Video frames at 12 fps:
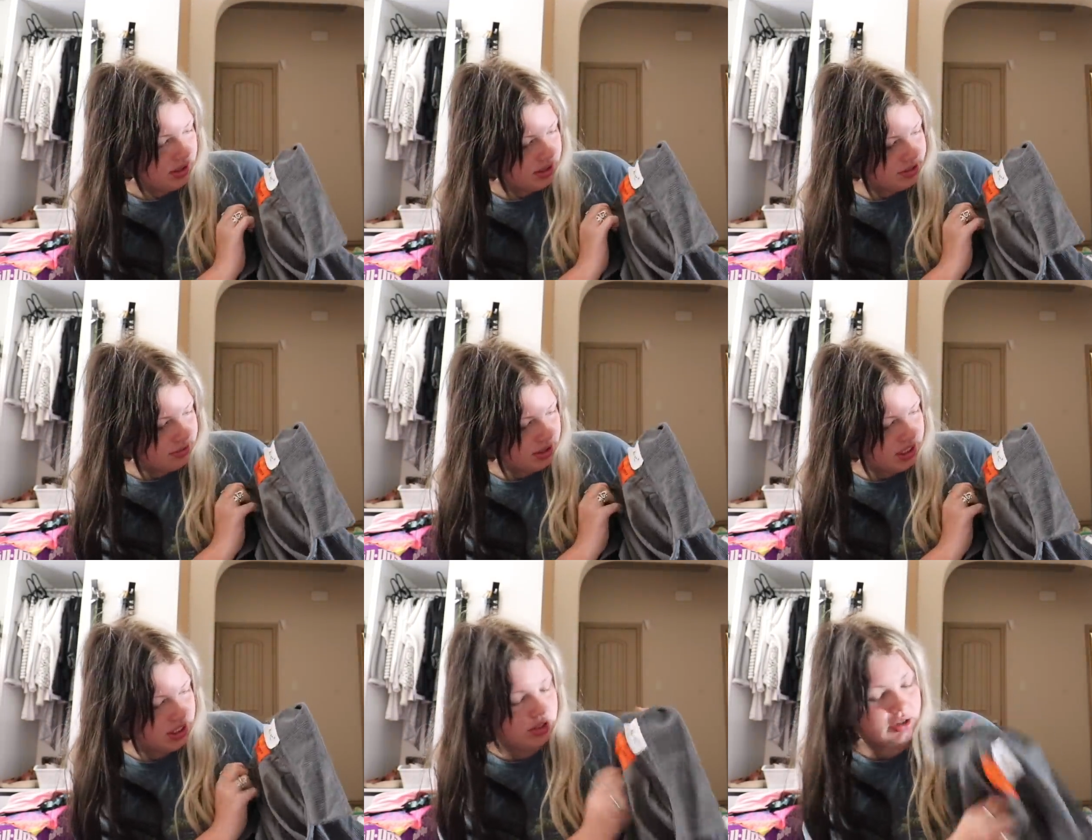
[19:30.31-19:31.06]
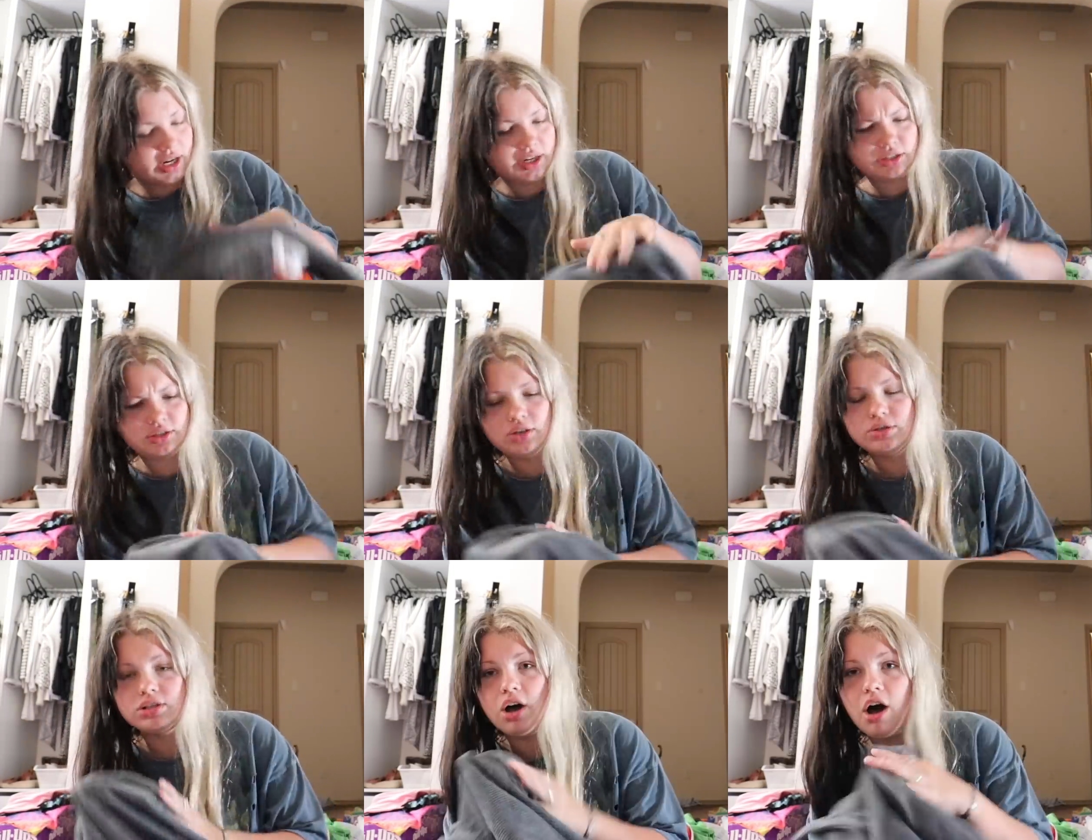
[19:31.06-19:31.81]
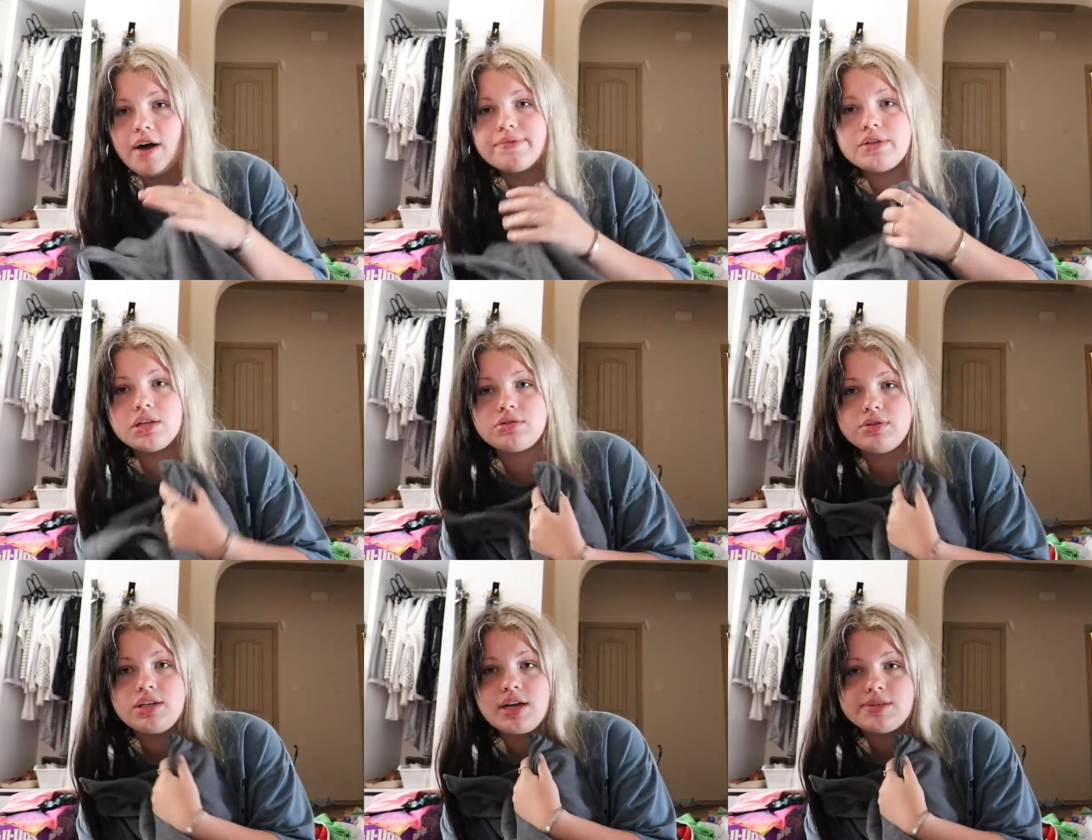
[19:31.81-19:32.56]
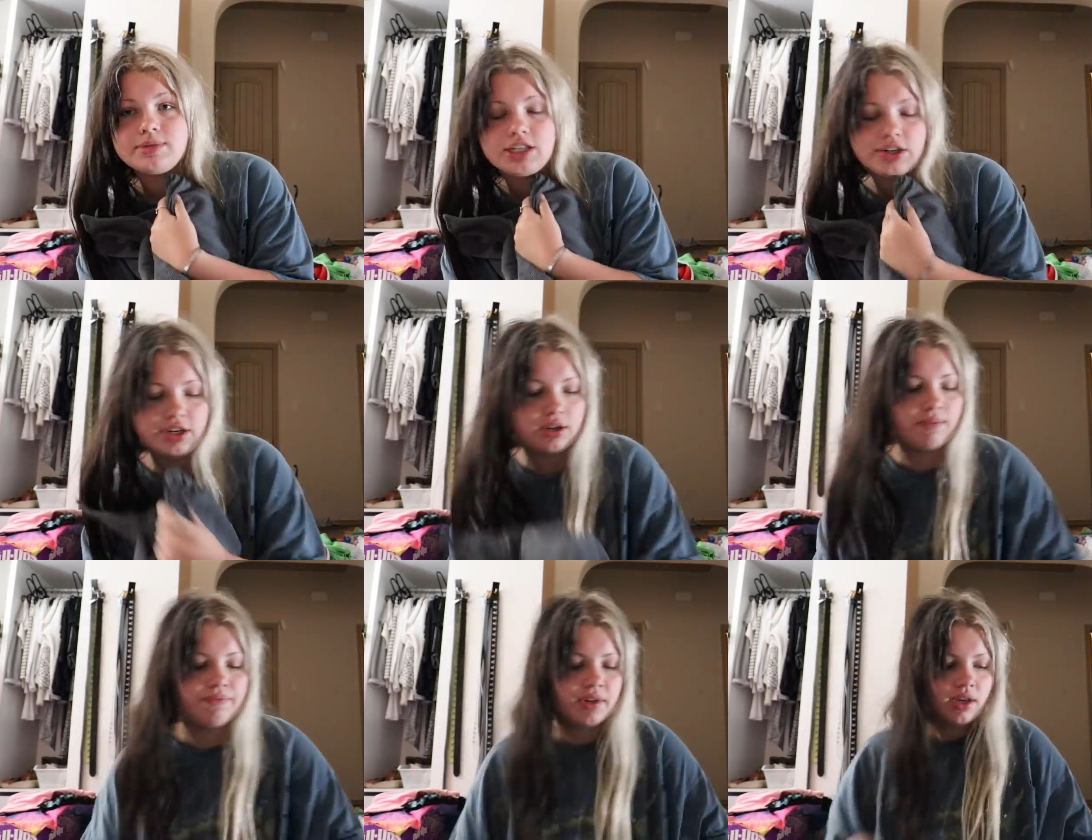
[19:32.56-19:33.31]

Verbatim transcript: It's really cute, and it's so soft, and it's really nice material.